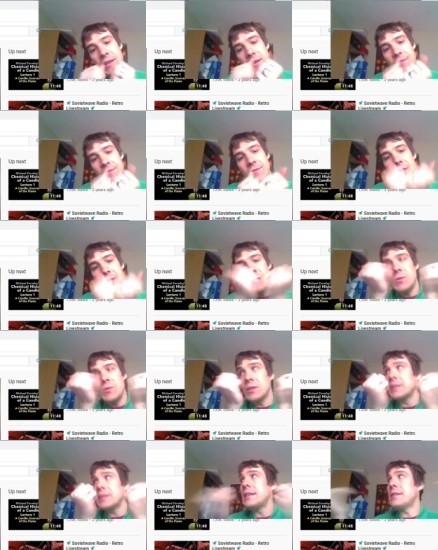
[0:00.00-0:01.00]

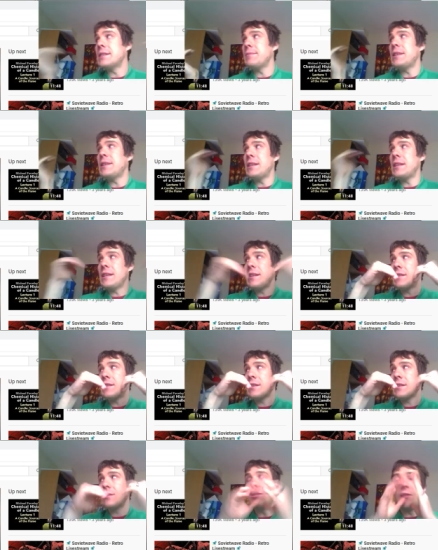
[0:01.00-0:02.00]
fuel is meeting the
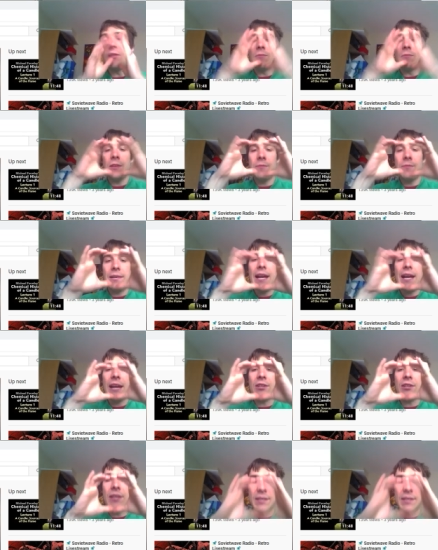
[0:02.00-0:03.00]
oxygen, where the
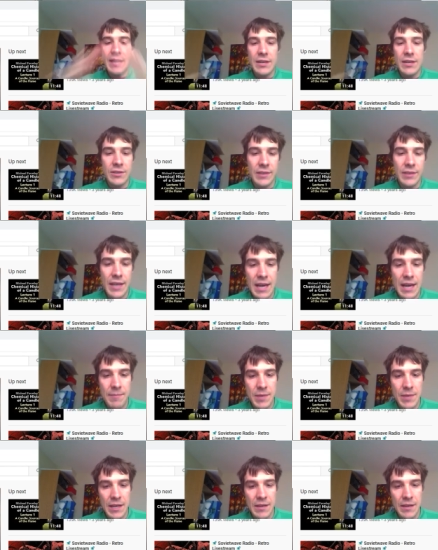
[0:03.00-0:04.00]
reaction is actually
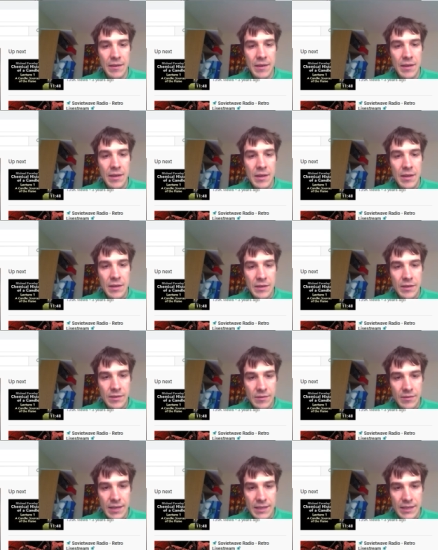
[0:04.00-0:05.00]
happening.
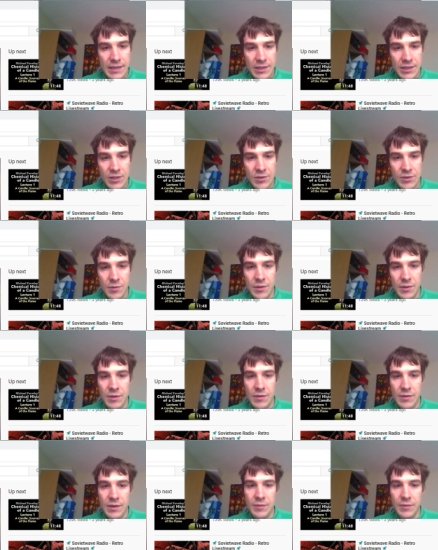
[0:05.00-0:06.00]
So that's actually showing
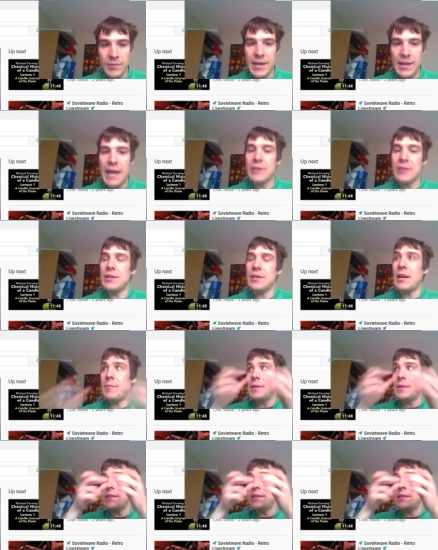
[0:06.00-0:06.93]
you that the reaction happens